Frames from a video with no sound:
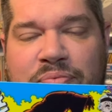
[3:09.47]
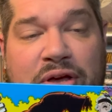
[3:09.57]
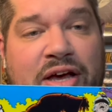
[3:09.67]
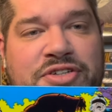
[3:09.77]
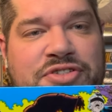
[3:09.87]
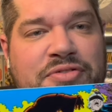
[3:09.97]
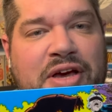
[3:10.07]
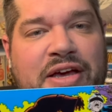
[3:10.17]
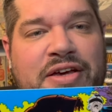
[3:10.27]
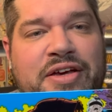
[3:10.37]
Gosh,
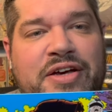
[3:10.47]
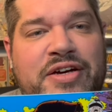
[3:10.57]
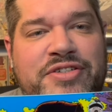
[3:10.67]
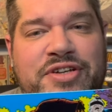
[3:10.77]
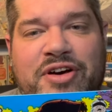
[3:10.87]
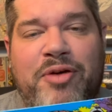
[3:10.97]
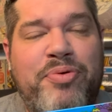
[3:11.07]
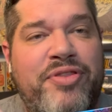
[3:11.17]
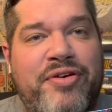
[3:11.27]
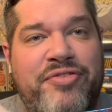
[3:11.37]
okay. So I'll
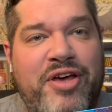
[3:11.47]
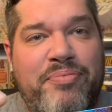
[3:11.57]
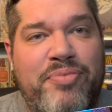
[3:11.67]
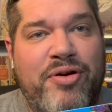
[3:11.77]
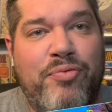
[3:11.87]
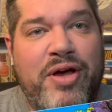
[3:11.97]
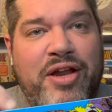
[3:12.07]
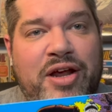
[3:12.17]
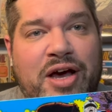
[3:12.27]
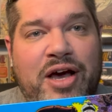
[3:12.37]
put those up
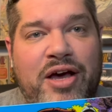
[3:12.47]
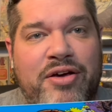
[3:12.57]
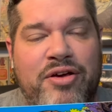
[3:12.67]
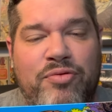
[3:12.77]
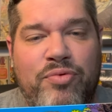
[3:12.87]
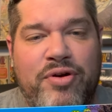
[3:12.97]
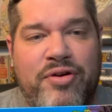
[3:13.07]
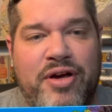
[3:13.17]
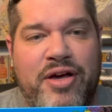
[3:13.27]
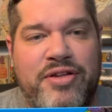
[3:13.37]
when
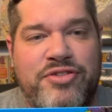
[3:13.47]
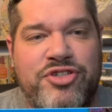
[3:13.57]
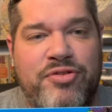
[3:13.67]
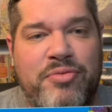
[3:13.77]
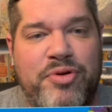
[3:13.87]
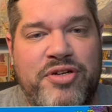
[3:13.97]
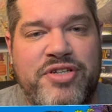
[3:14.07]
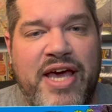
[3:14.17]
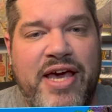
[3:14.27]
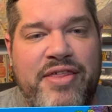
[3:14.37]
we're showing the books.
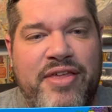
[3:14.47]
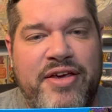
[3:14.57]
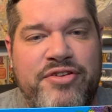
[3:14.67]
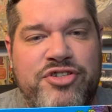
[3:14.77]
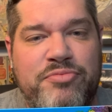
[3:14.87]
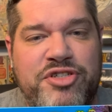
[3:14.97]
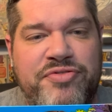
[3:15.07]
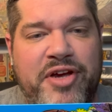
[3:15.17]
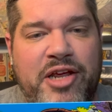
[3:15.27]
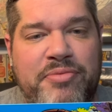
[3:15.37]
Hey, thank you so much
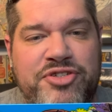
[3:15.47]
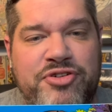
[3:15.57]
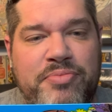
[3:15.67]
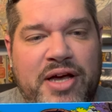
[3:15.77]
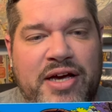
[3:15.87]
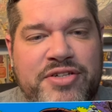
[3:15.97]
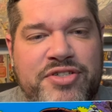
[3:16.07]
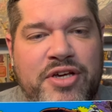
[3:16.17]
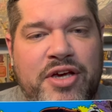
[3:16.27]
for getting a mystery box.